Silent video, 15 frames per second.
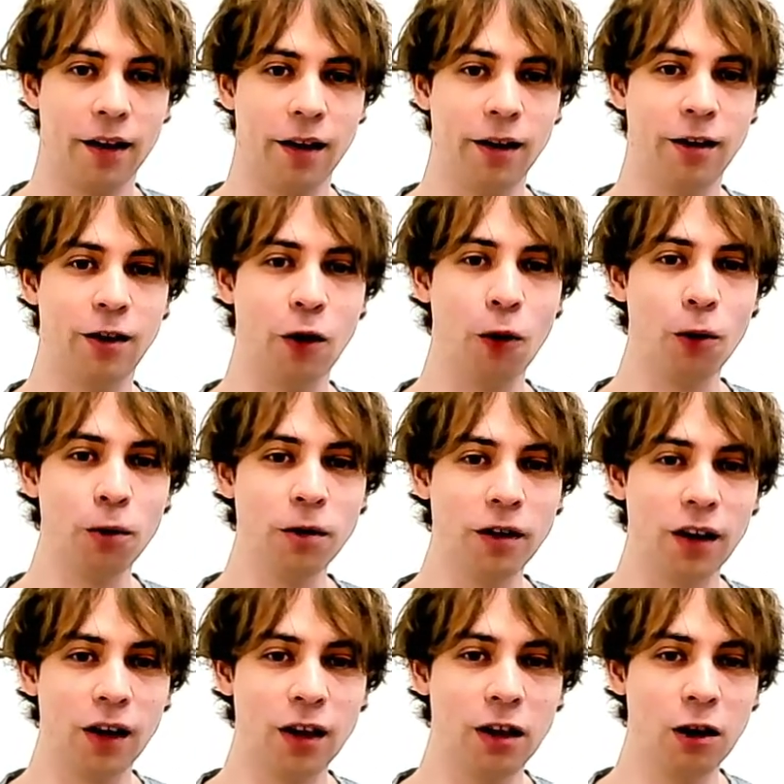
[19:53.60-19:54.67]
Don't
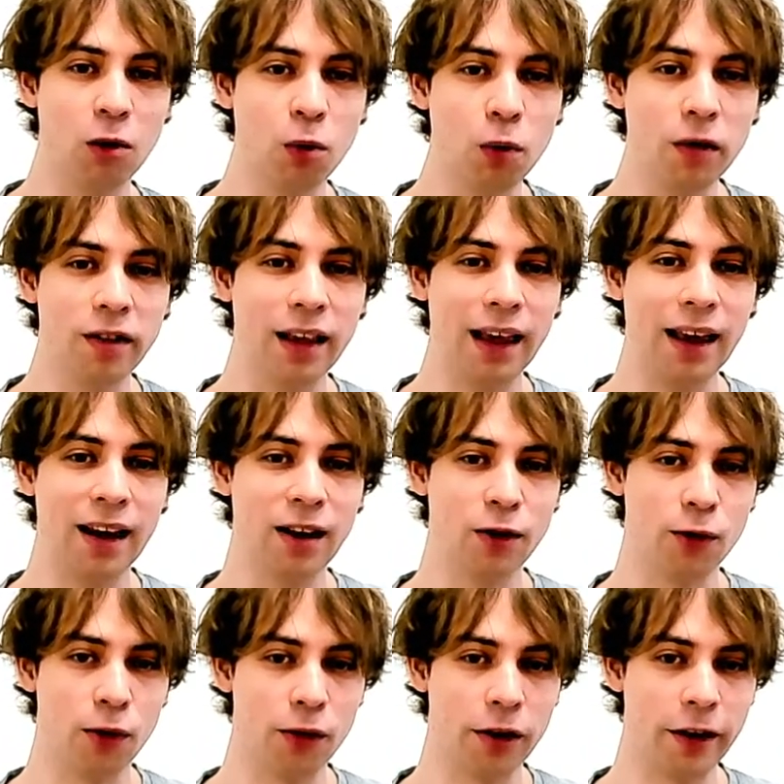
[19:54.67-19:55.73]
use
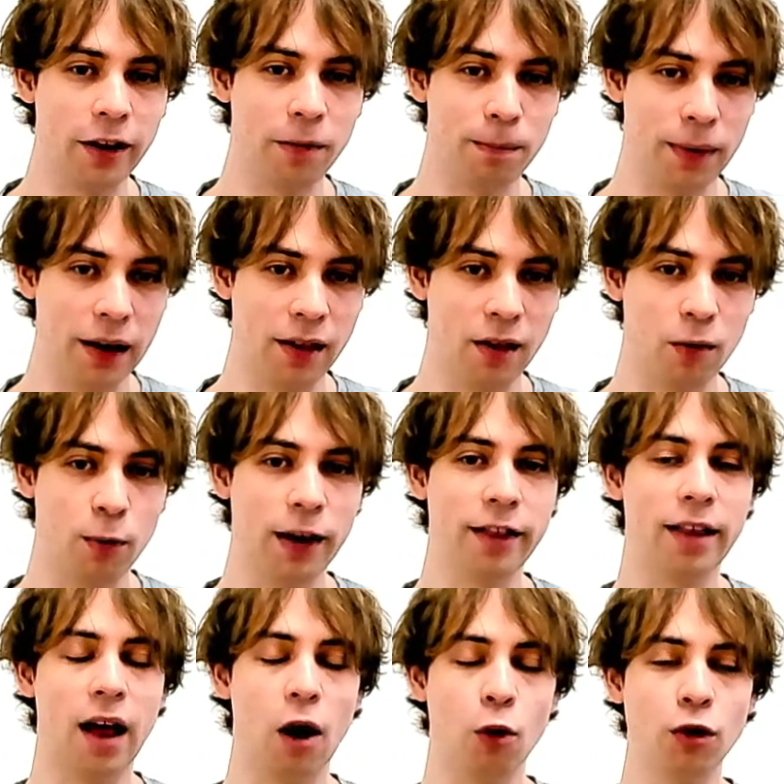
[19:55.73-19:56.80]
ignored bits
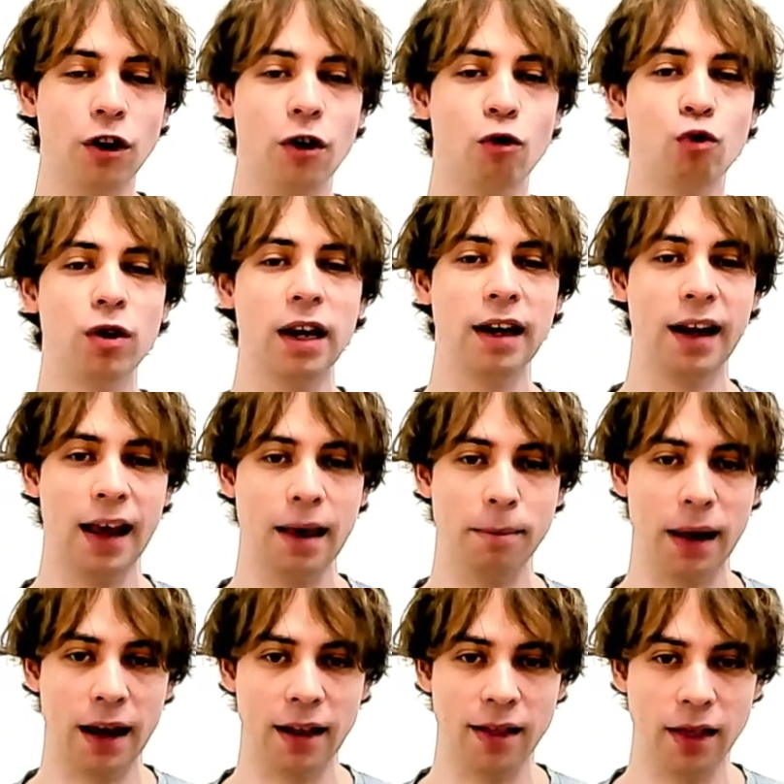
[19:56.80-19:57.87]
without
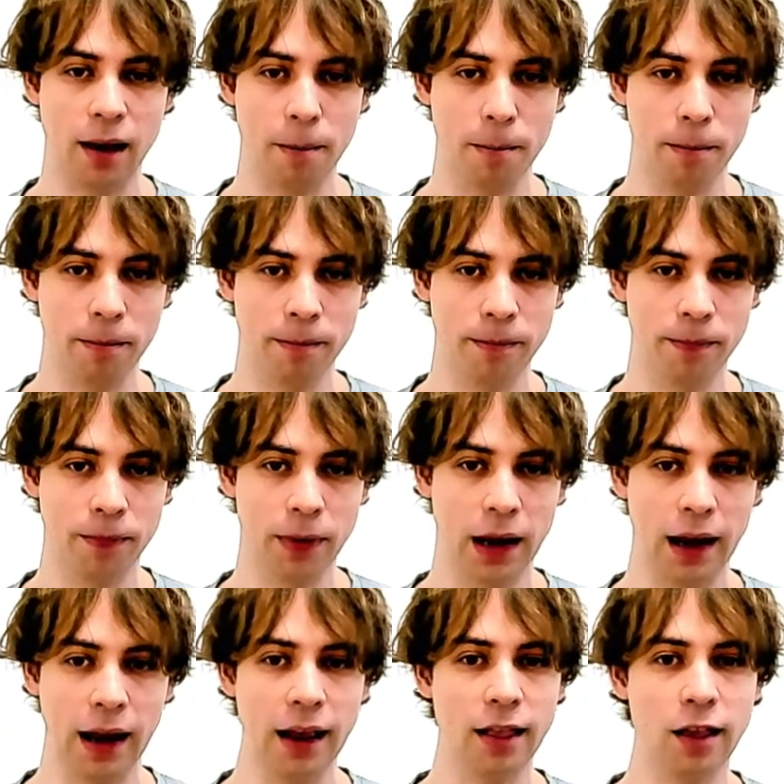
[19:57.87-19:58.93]
renaming them.
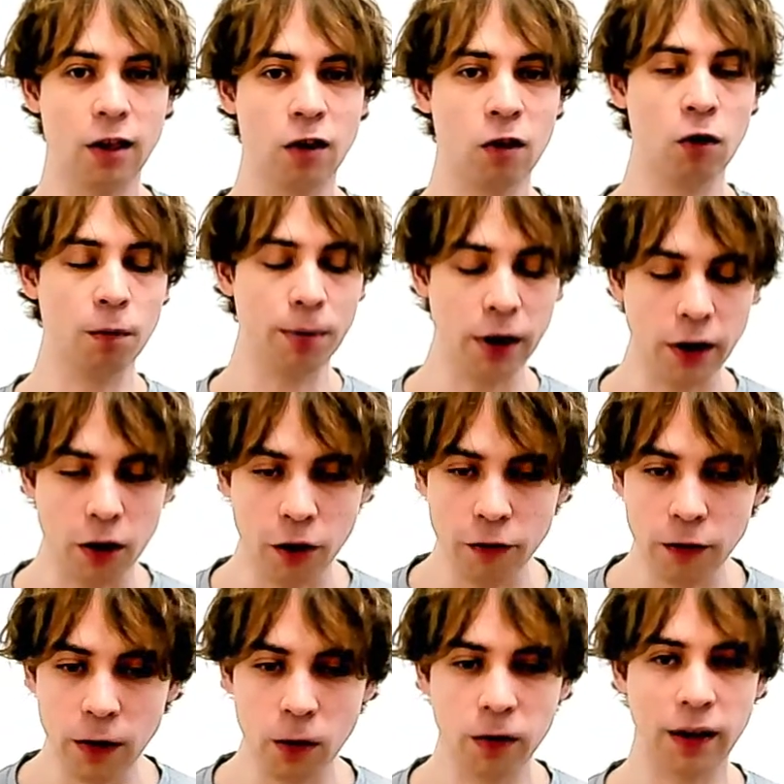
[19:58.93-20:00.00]
It's super
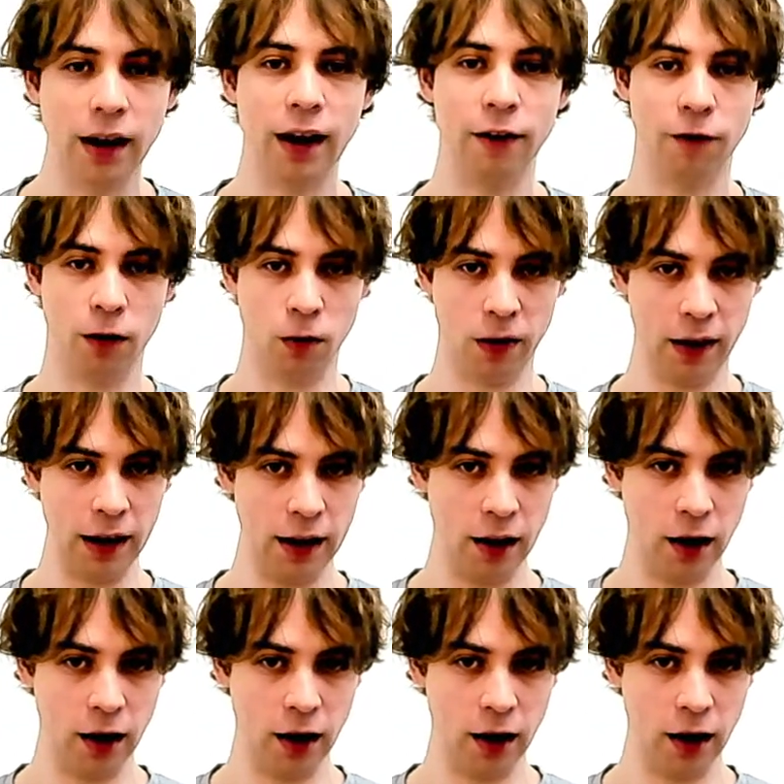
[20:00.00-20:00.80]
confusing if you see in the